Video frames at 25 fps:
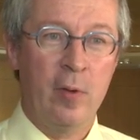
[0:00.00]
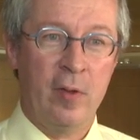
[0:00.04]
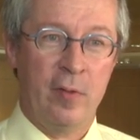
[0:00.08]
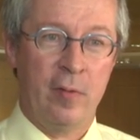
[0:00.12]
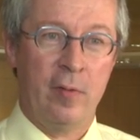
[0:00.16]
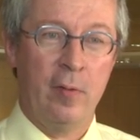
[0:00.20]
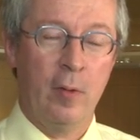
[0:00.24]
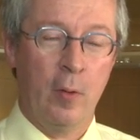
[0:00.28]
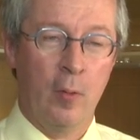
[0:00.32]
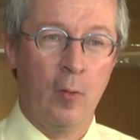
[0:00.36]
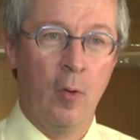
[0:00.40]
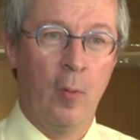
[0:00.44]

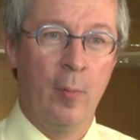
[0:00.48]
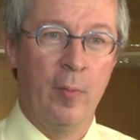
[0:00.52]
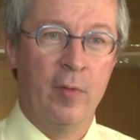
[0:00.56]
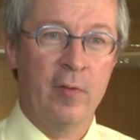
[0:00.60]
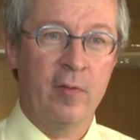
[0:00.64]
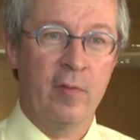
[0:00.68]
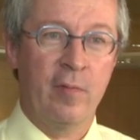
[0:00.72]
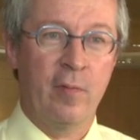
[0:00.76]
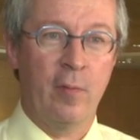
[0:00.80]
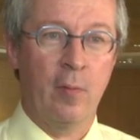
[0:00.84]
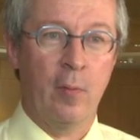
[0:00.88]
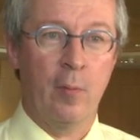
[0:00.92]
with the
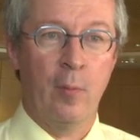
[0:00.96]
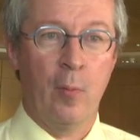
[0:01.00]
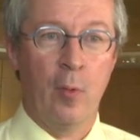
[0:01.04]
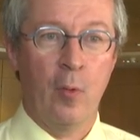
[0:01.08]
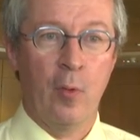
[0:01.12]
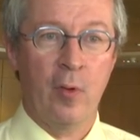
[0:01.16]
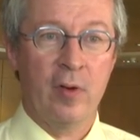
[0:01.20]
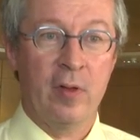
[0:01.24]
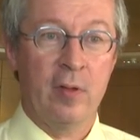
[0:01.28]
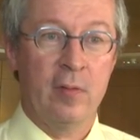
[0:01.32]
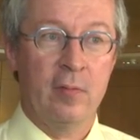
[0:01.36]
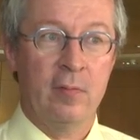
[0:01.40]
comet for
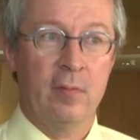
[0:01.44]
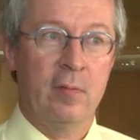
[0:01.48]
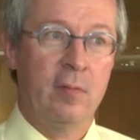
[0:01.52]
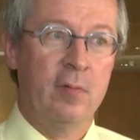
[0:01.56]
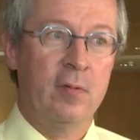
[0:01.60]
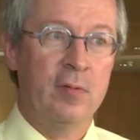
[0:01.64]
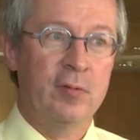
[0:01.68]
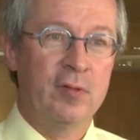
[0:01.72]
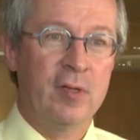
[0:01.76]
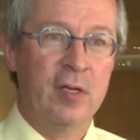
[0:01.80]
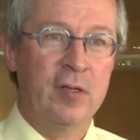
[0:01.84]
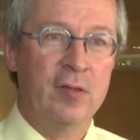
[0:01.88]
more than
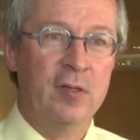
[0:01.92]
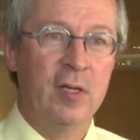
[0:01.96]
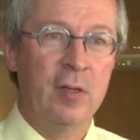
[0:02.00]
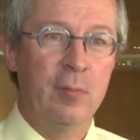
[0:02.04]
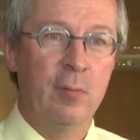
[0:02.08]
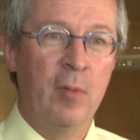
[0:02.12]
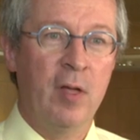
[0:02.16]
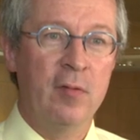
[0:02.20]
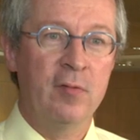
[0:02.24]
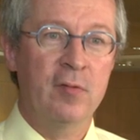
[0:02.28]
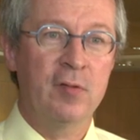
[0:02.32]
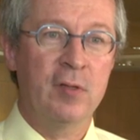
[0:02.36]

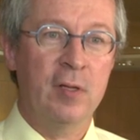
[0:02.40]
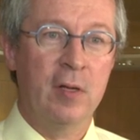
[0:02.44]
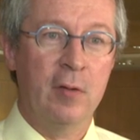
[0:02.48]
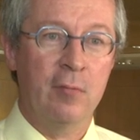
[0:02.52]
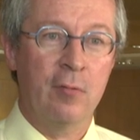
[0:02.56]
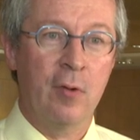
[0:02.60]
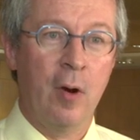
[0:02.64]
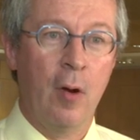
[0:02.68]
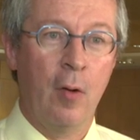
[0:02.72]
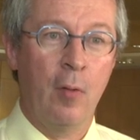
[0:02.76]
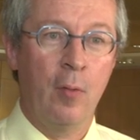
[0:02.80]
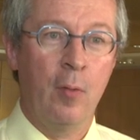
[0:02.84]
sixteen months in
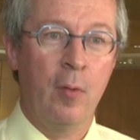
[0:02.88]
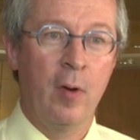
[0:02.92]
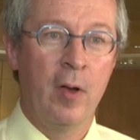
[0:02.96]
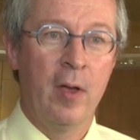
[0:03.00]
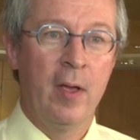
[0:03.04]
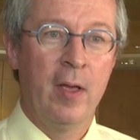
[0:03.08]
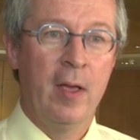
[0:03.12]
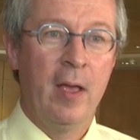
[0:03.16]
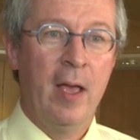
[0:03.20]
a row.